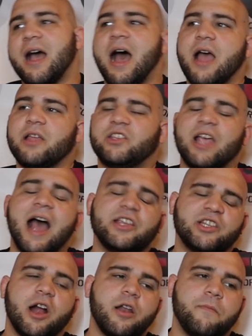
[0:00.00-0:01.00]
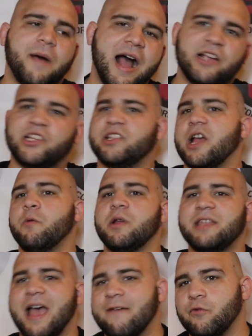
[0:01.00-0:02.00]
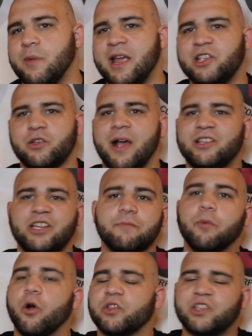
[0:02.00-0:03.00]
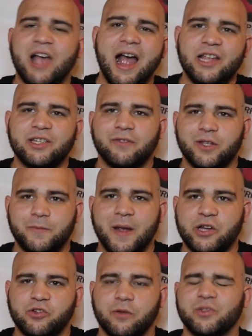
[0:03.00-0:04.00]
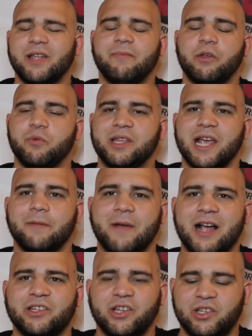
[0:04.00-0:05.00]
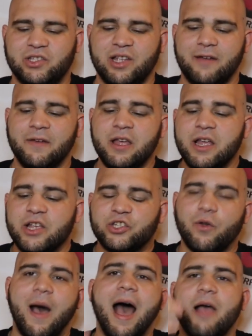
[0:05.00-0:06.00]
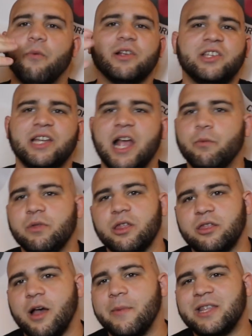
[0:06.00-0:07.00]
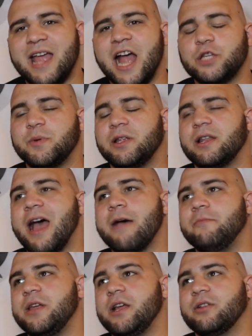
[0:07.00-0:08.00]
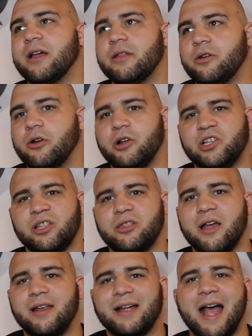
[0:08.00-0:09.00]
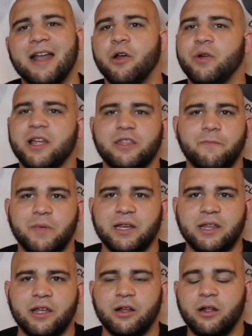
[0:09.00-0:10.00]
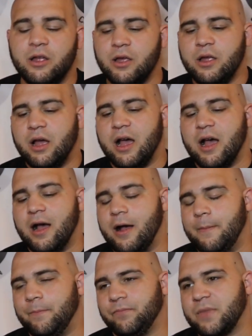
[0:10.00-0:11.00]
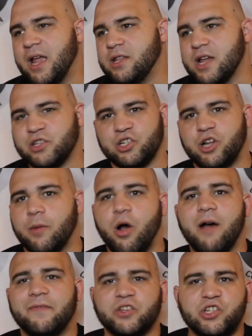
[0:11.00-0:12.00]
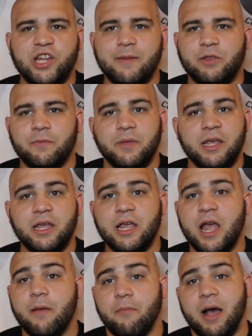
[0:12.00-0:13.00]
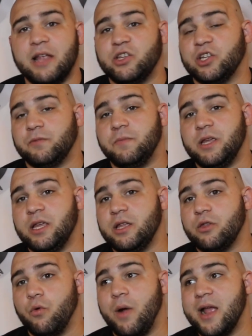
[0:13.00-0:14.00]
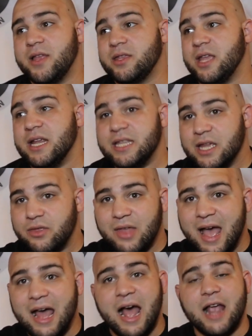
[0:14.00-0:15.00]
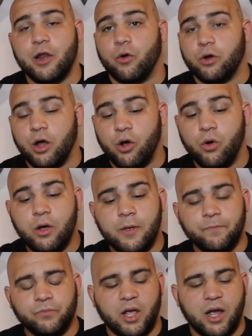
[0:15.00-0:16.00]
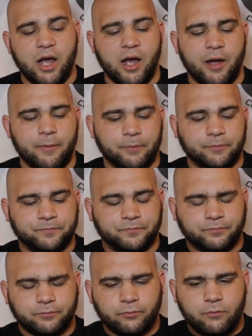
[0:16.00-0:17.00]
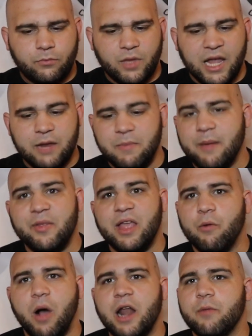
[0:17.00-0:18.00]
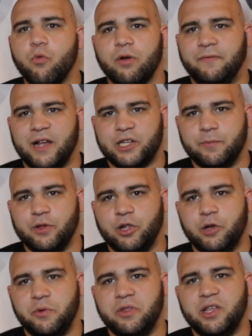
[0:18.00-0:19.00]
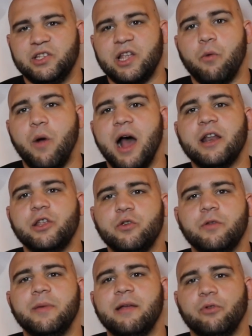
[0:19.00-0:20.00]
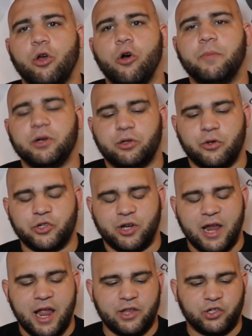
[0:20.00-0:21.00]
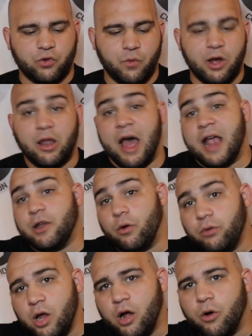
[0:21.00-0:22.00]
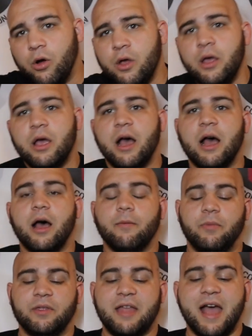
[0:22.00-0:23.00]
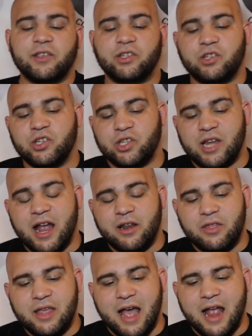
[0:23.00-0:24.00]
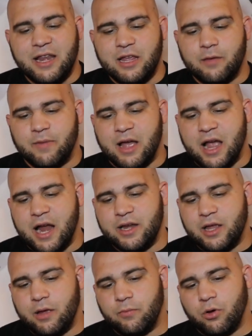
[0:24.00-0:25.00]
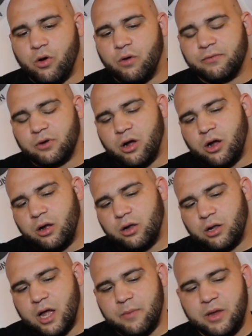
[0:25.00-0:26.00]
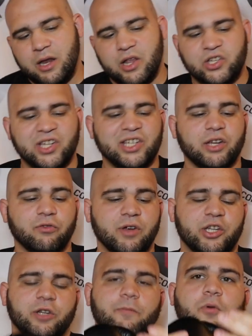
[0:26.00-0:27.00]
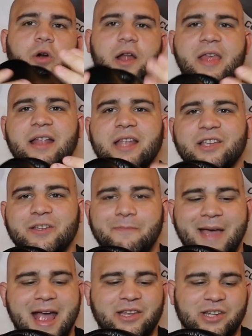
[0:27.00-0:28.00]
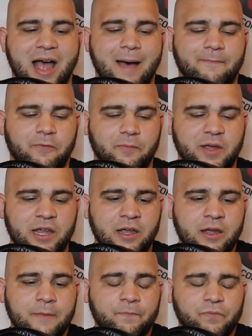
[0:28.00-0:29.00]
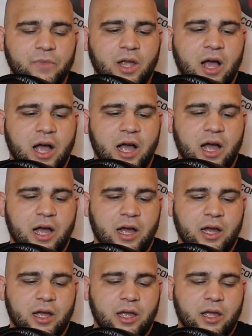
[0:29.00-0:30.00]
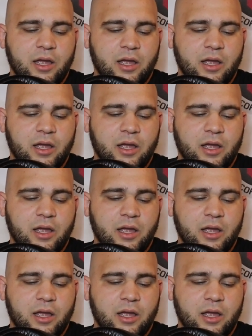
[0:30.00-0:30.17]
I see, I started boxing, then went to M M A, so I see both sides of the spectrum, same thing with kickboxing and stuff. So I, once again, with the thumb attachment not being leather or synthetic, I don't get the big deal. Um, it doesn't come off as cheap to me. It might just be the way that they did that. I don't know. Um, and maybe they wanted more flexibility with these. They wanted you to be able to open and close your hand so well. I don't know. Uh, but that's just kind of the idea behind it. But overall, I mean, it's just the wrist support that does a bad job for me. Uh,